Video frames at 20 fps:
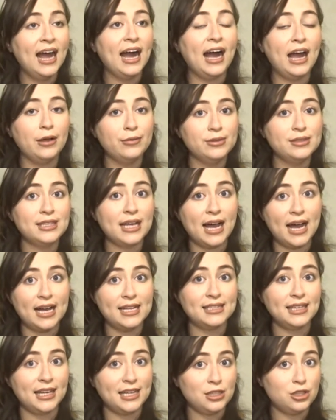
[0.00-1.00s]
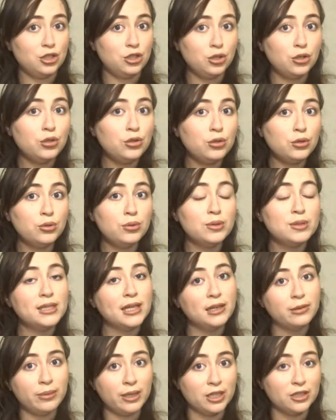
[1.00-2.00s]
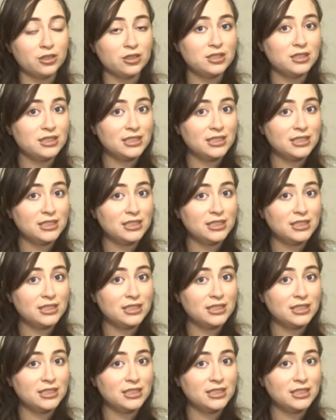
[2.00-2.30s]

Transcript: I was at a 2 centimeters